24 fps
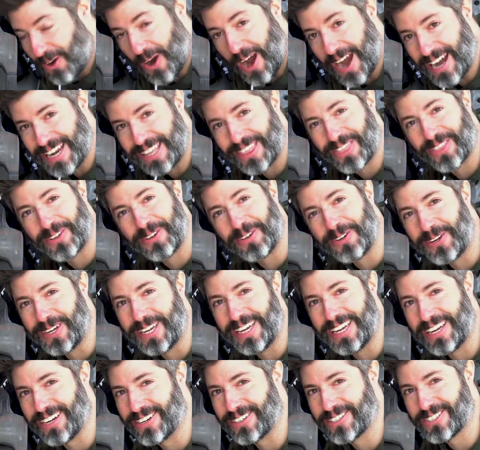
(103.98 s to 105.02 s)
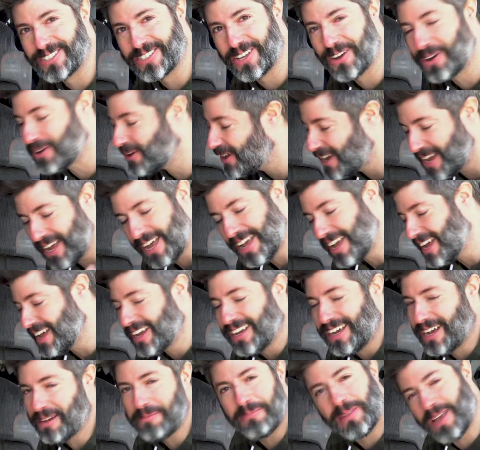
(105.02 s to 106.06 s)
right through here. So
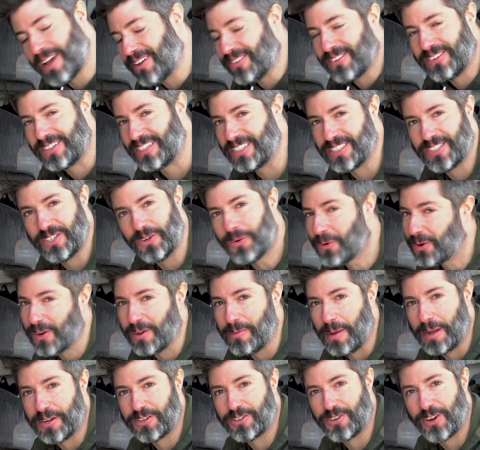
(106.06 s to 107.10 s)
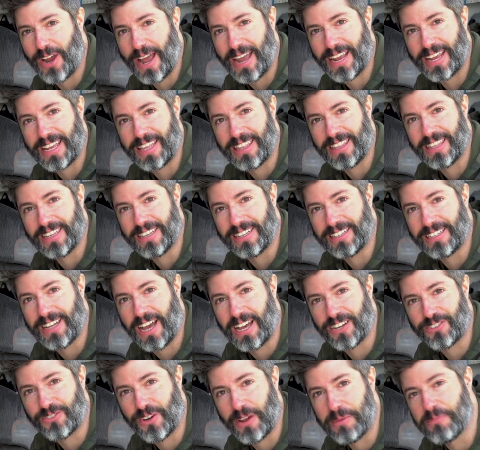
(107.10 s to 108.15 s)
I'm not really too worried about tracking the
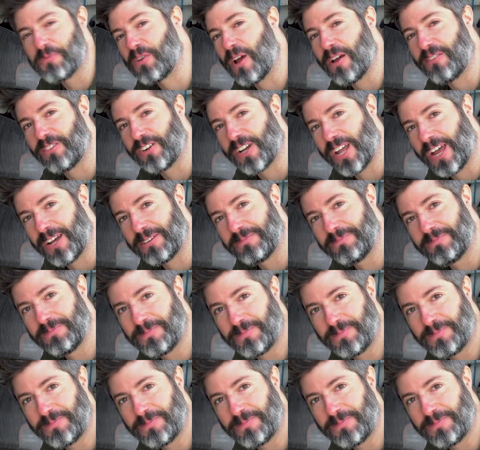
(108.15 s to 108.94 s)
Dodge Ram driver down.